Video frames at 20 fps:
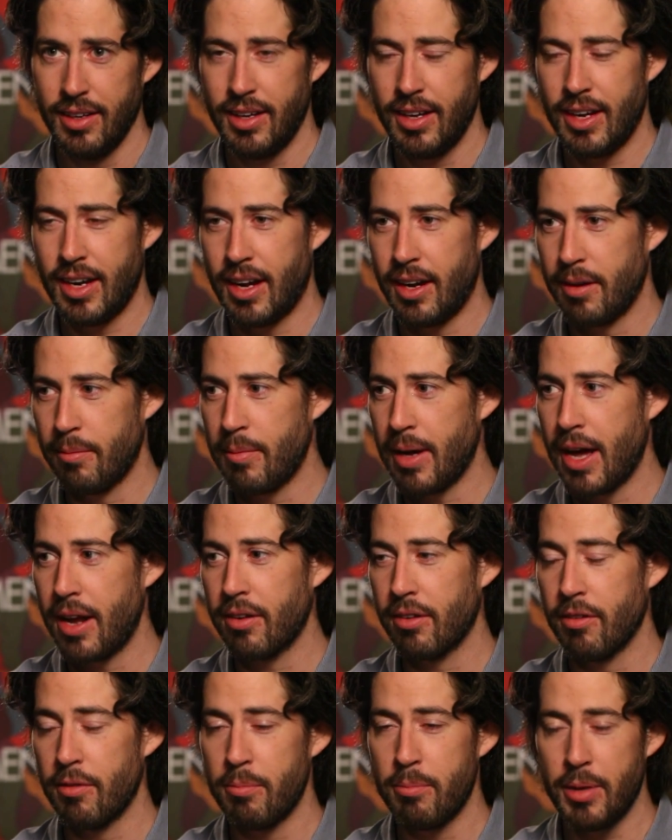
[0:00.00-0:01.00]
and had a
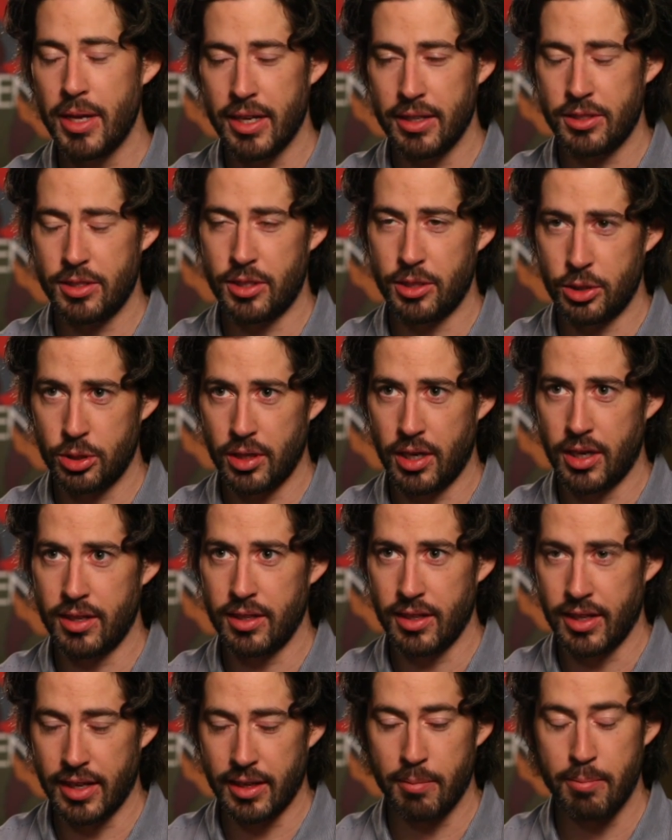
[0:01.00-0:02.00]
matter of minutes to try to